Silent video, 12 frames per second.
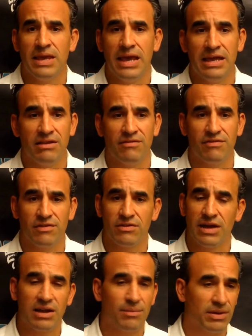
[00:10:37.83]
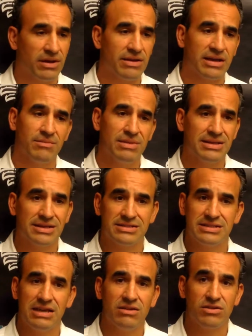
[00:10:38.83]
And if you're not a player that can meet that
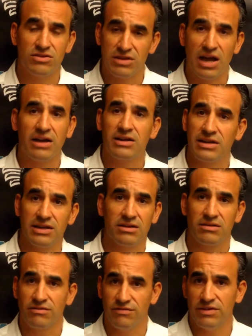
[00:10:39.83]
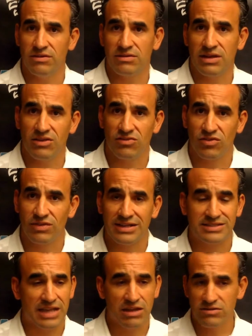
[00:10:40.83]
standard, you're not going to get on the field. And so that
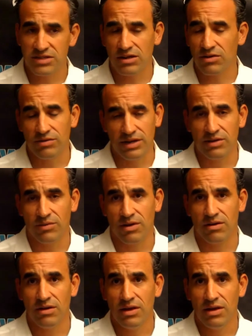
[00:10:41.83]
standard's not going anywhere.